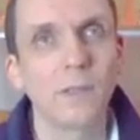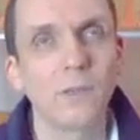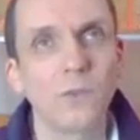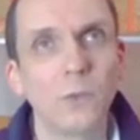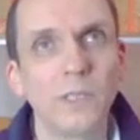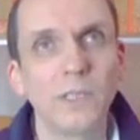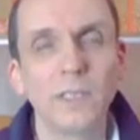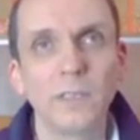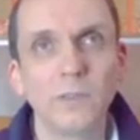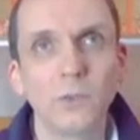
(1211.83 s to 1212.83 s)
So he
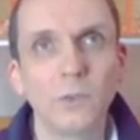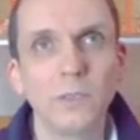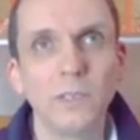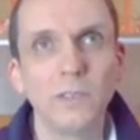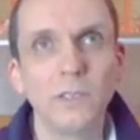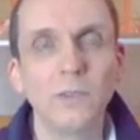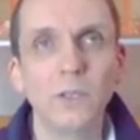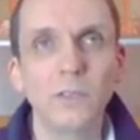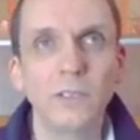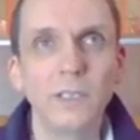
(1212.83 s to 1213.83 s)
did
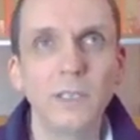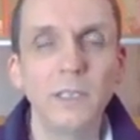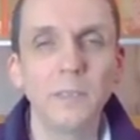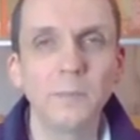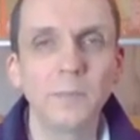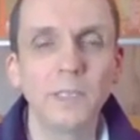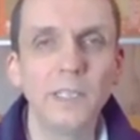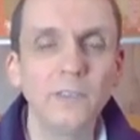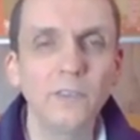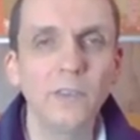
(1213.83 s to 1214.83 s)
not kill him
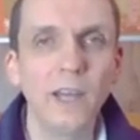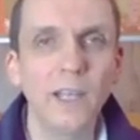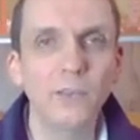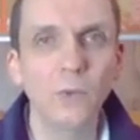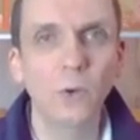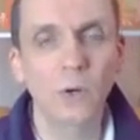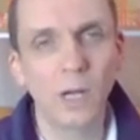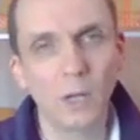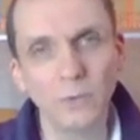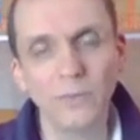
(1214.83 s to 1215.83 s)
inside nor
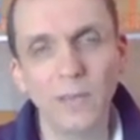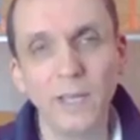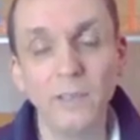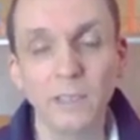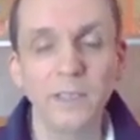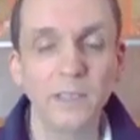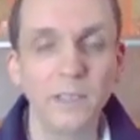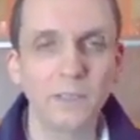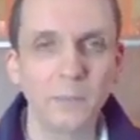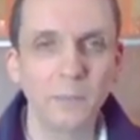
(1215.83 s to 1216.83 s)
outside. He
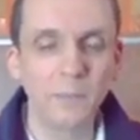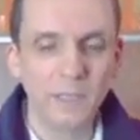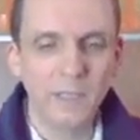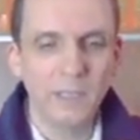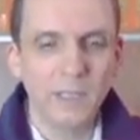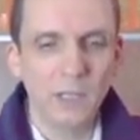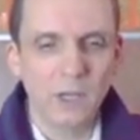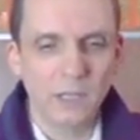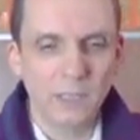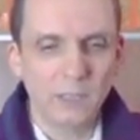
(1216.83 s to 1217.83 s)
killed him
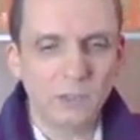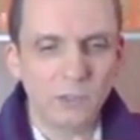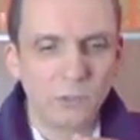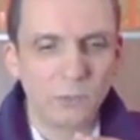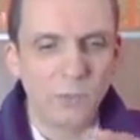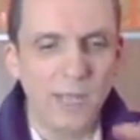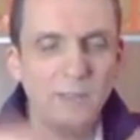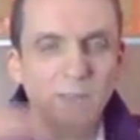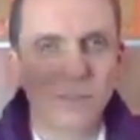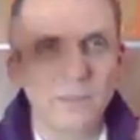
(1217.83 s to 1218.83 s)

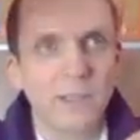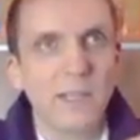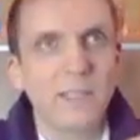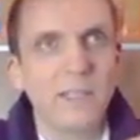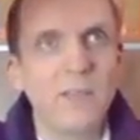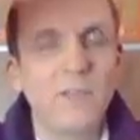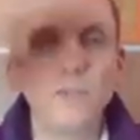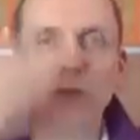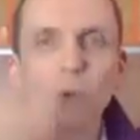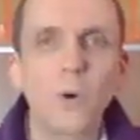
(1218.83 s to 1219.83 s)
right in the
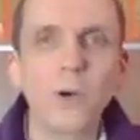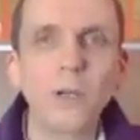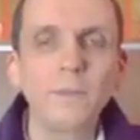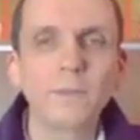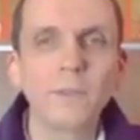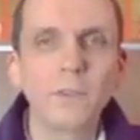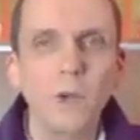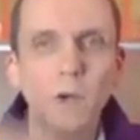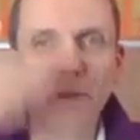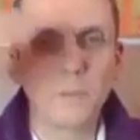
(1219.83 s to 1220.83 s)
door
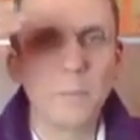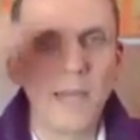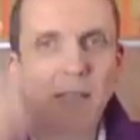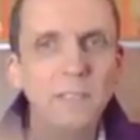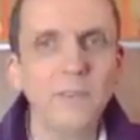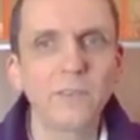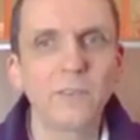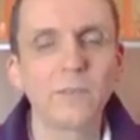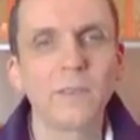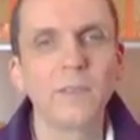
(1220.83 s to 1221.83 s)
of the
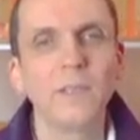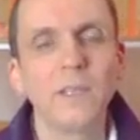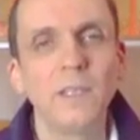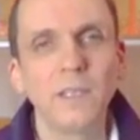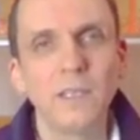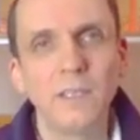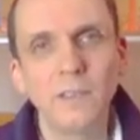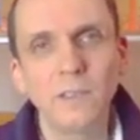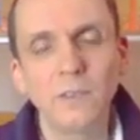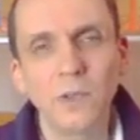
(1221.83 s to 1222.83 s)
palace. He
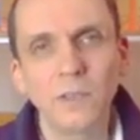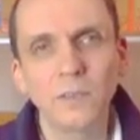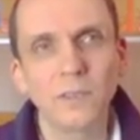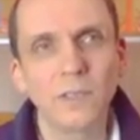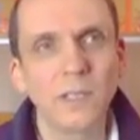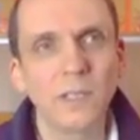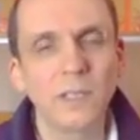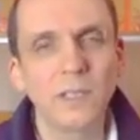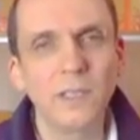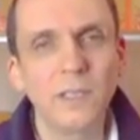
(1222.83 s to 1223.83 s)
did not
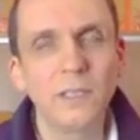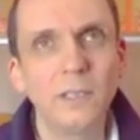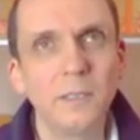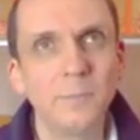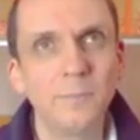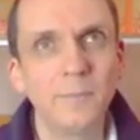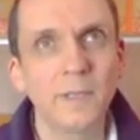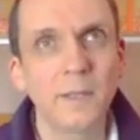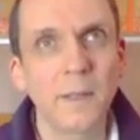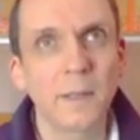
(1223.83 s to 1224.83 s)
kill him
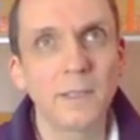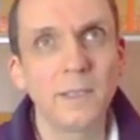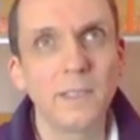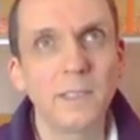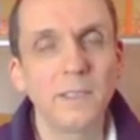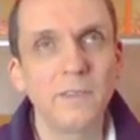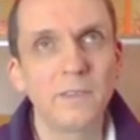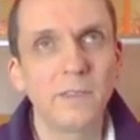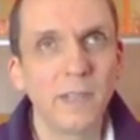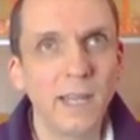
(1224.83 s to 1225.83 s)
in
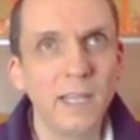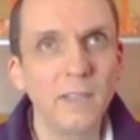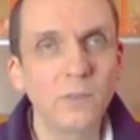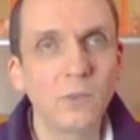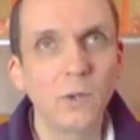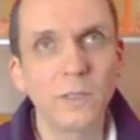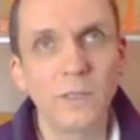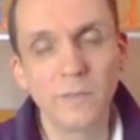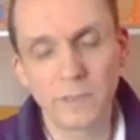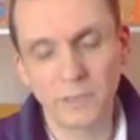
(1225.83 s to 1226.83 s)
the night nor
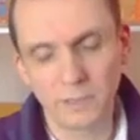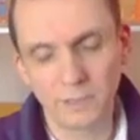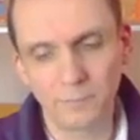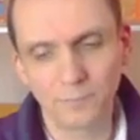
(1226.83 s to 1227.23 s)
in the